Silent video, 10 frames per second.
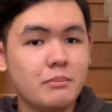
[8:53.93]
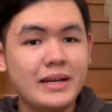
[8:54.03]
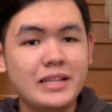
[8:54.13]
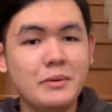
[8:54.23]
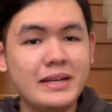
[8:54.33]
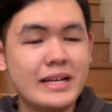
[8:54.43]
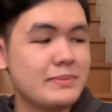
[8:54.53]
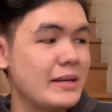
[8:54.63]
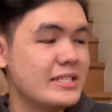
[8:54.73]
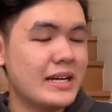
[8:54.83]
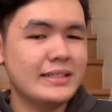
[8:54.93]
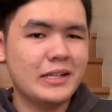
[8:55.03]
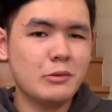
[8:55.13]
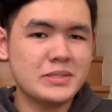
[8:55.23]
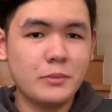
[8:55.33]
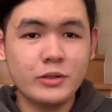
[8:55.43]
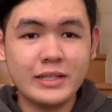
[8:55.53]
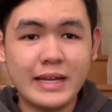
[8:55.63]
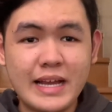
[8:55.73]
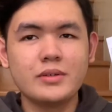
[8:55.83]
the way guys, my channel was
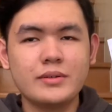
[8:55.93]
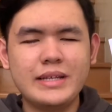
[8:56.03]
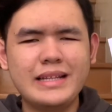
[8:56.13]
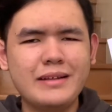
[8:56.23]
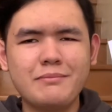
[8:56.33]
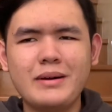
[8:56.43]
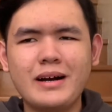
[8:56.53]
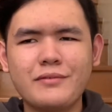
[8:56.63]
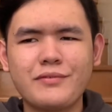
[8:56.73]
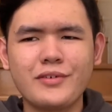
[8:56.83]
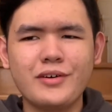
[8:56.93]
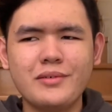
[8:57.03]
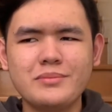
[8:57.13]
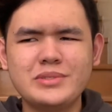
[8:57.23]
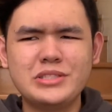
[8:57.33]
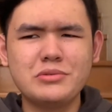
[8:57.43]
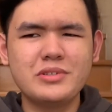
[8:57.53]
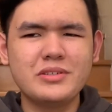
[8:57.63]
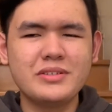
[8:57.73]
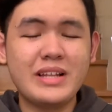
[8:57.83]
monetized dating back from
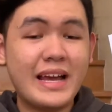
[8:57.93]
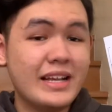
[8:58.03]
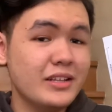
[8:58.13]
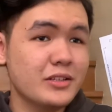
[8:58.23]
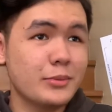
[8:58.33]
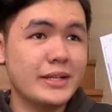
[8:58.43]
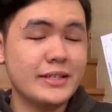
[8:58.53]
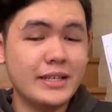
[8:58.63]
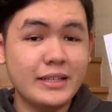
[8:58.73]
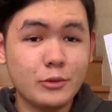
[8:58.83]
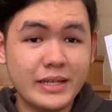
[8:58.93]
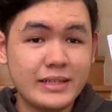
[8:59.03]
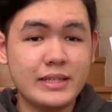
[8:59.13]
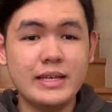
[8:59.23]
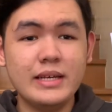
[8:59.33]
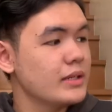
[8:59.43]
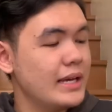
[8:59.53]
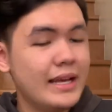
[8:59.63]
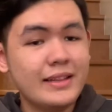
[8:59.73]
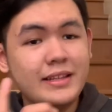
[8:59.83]
June 9, 2020.
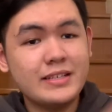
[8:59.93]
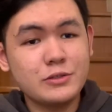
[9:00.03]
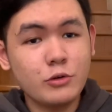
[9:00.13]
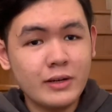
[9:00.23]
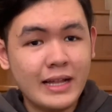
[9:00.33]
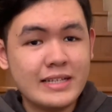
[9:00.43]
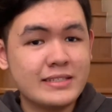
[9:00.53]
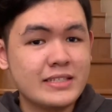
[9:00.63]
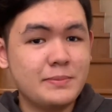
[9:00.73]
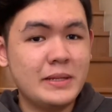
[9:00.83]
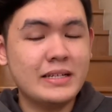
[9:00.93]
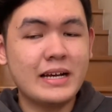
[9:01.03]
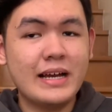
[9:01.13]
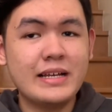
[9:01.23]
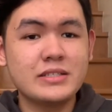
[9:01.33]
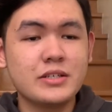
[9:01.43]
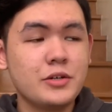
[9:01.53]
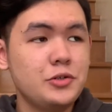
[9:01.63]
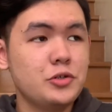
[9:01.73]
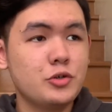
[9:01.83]
And this Google Adsense pin guys,
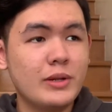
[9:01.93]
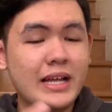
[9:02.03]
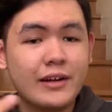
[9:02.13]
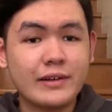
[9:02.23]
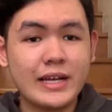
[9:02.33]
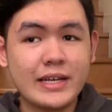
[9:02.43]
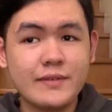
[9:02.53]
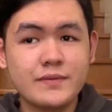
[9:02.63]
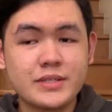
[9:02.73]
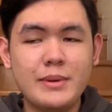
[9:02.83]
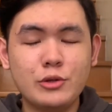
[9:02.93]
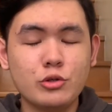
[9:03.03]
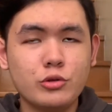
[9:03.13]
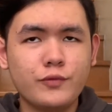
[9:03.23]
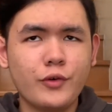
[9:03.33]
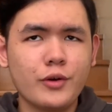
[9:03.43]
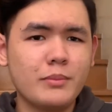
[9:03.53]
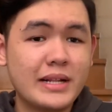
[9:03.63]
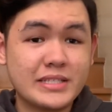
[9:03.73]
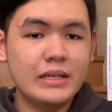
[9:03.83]
usually arrives 2 to 4
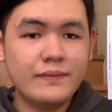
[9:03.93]
months. If